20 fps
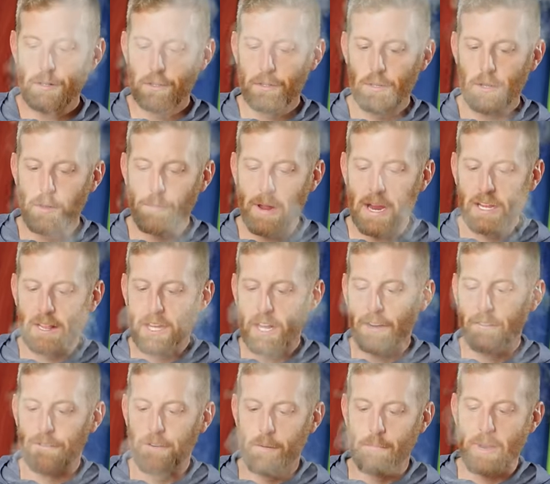So the main
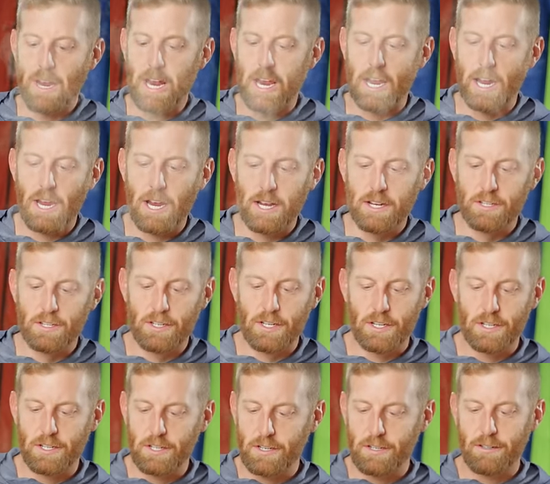thing for me is
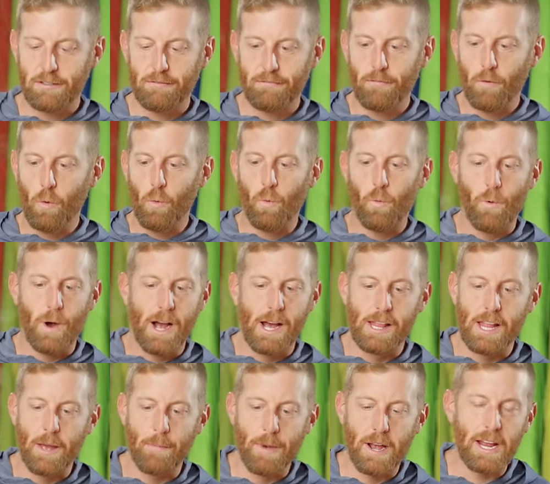just
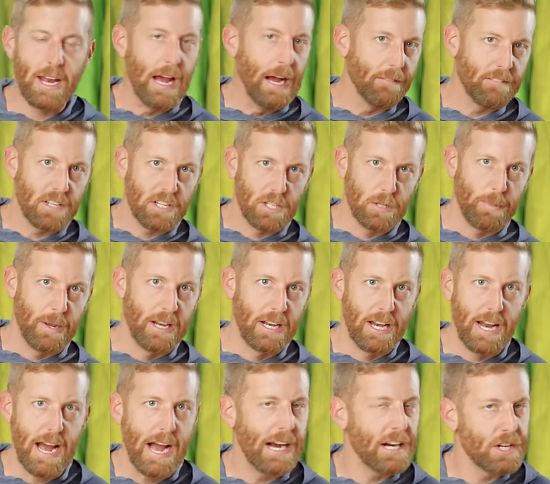while I might have to spend
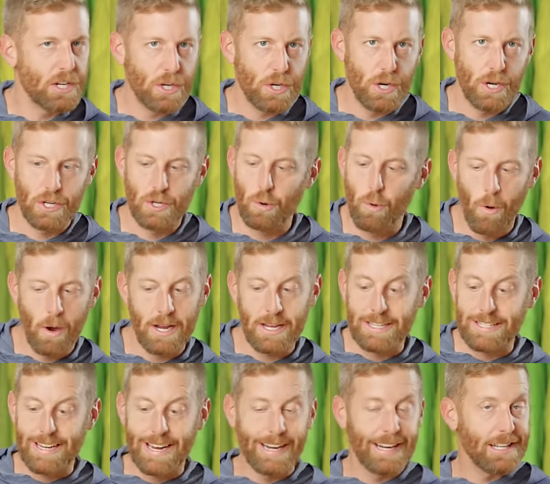an extra
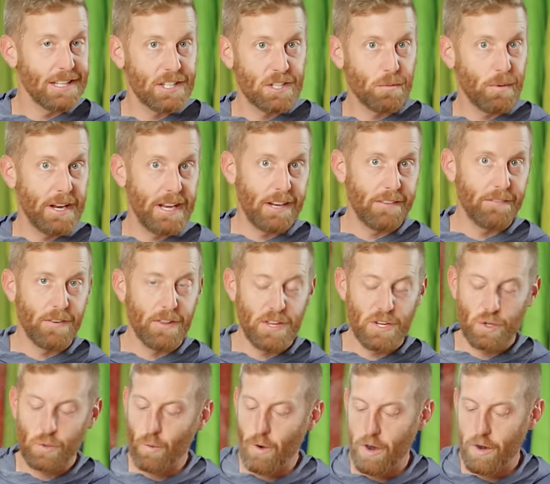20 seconds waiting for
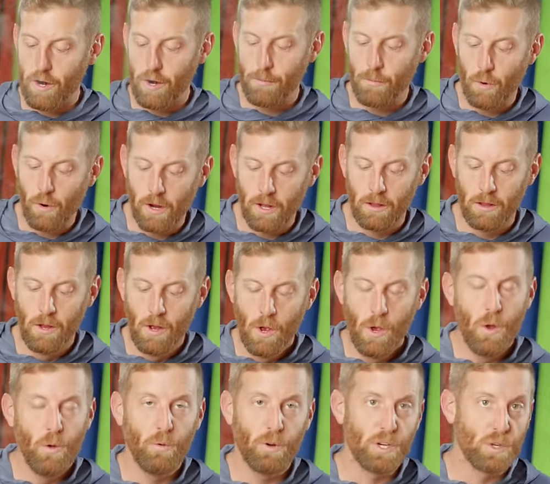this water to boil,
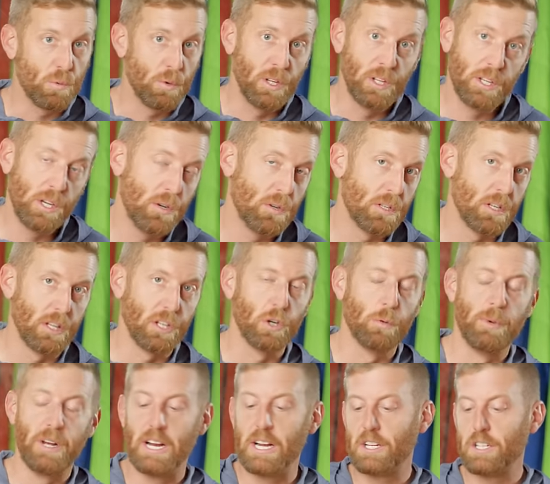which will use a
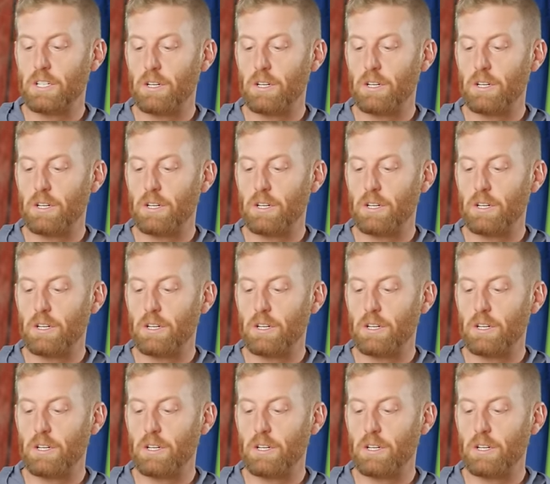little bit